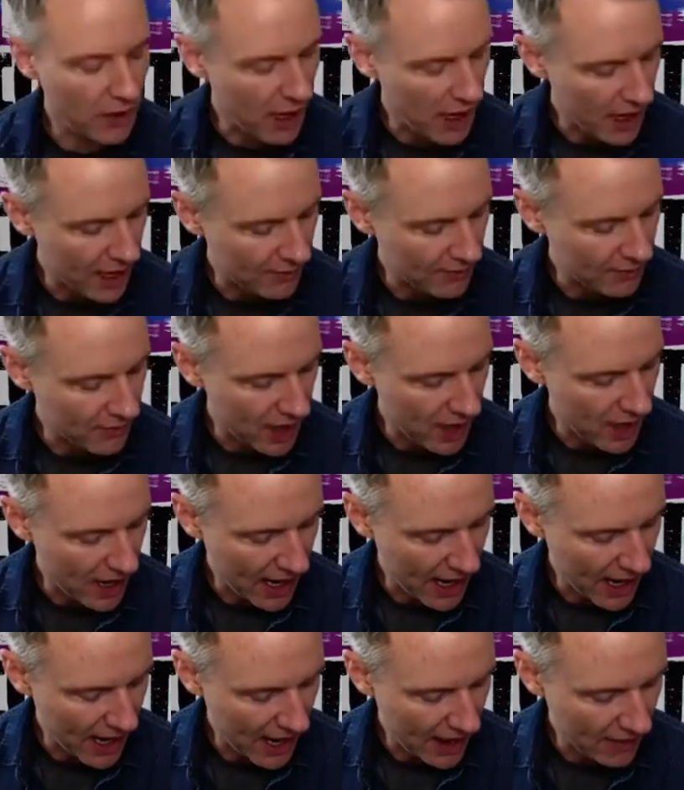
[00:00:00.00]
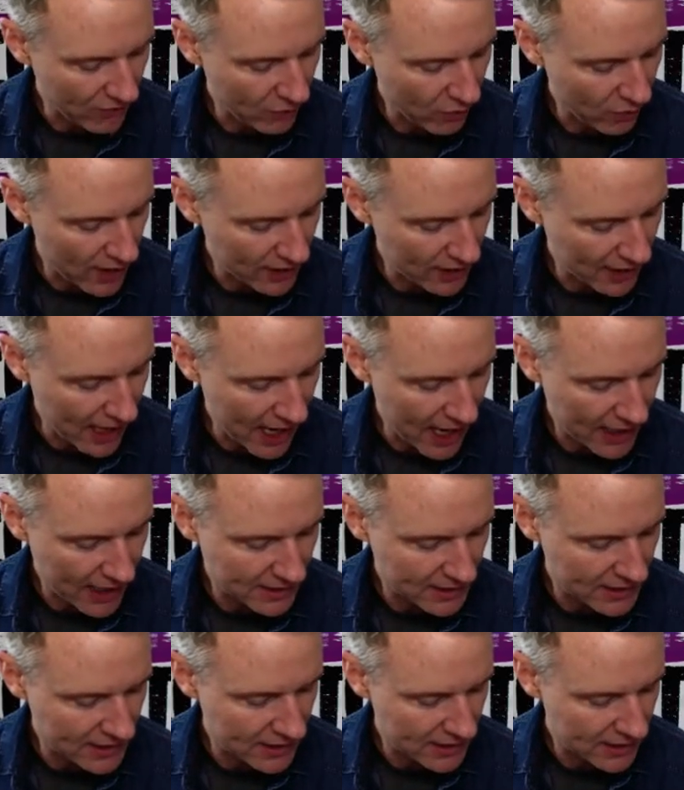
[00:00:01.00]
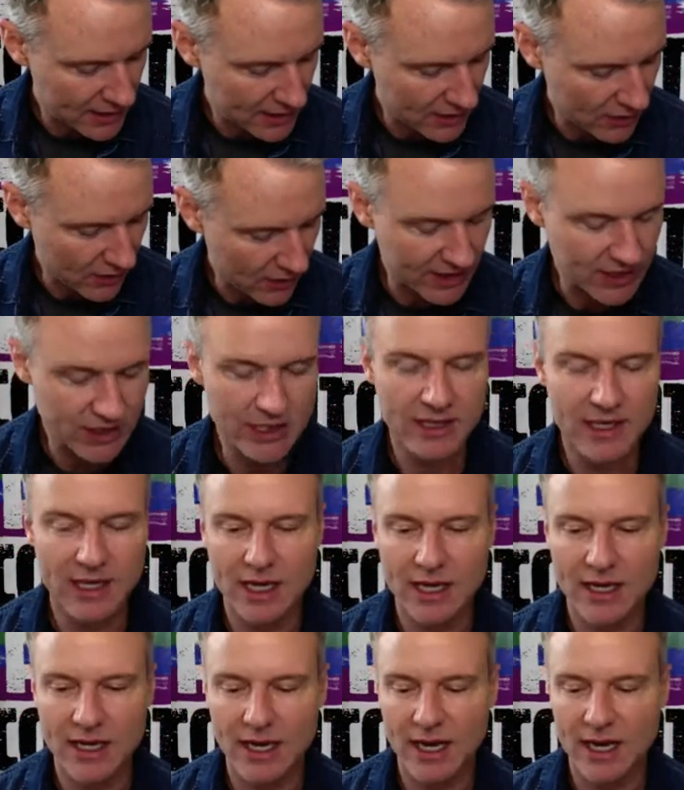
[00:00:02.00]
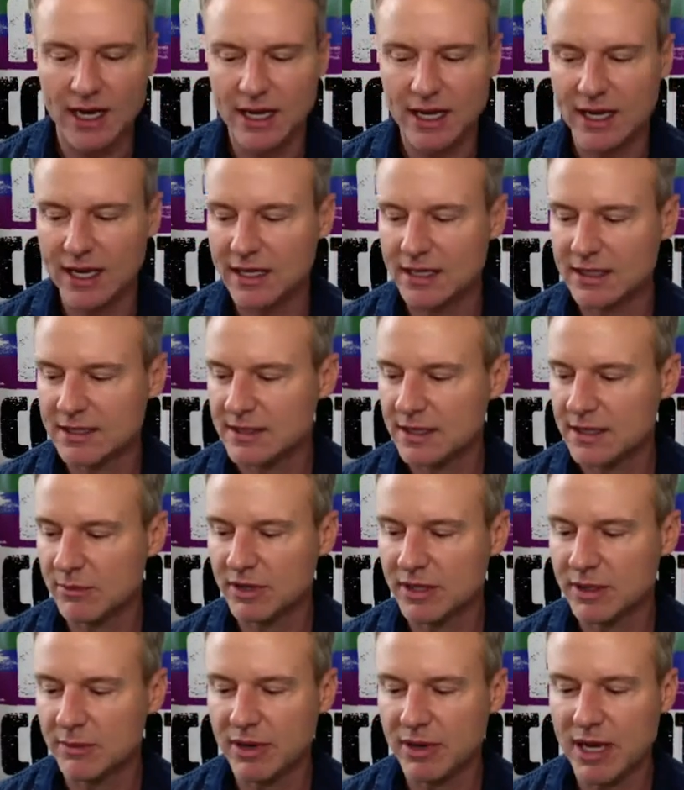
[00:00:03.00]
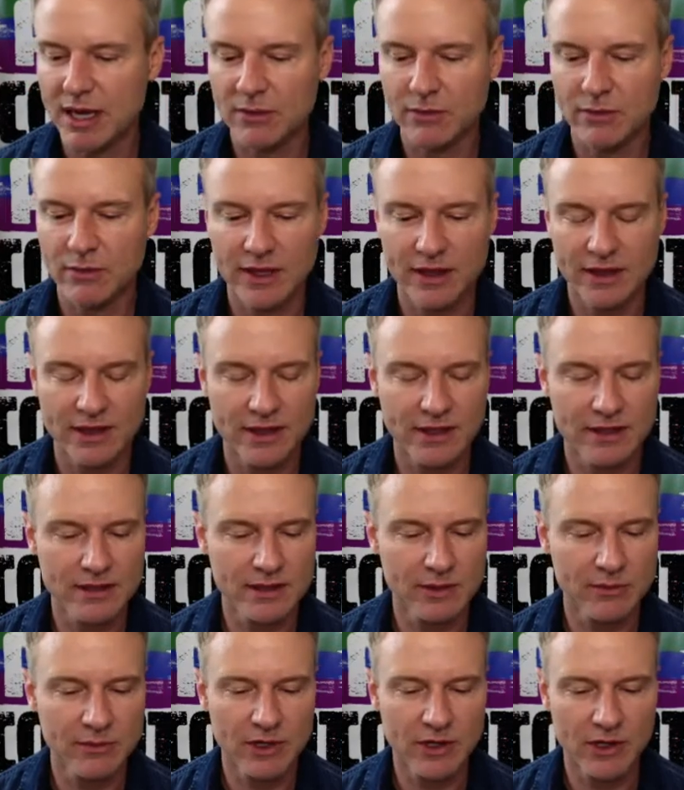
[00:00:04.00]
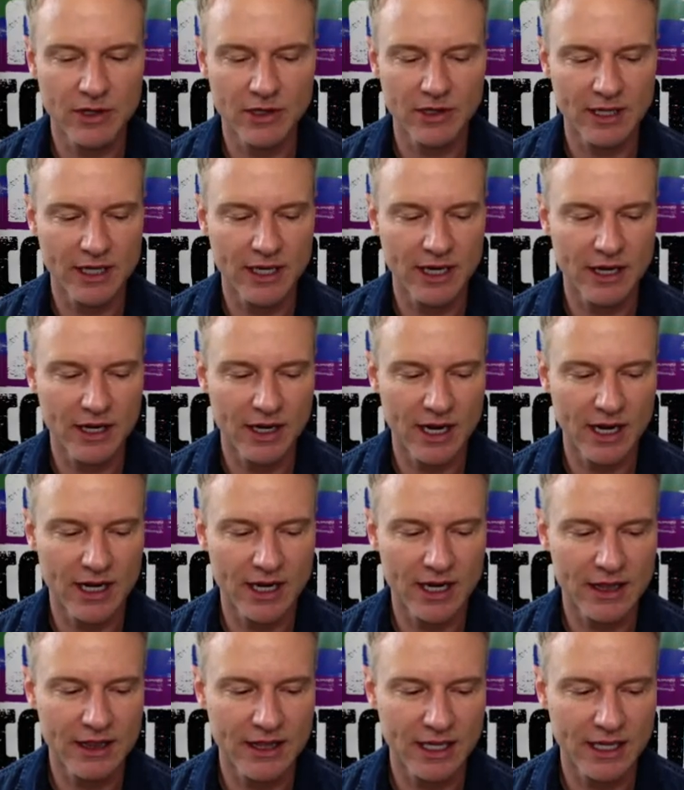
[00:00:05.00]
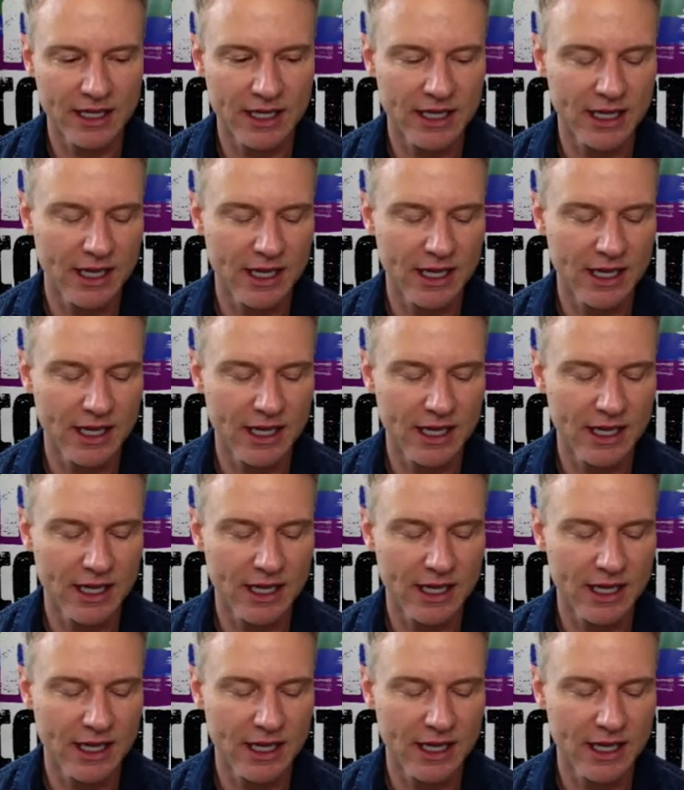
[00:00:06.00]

I have one last question that I stumbled upon with someone earlier, and I think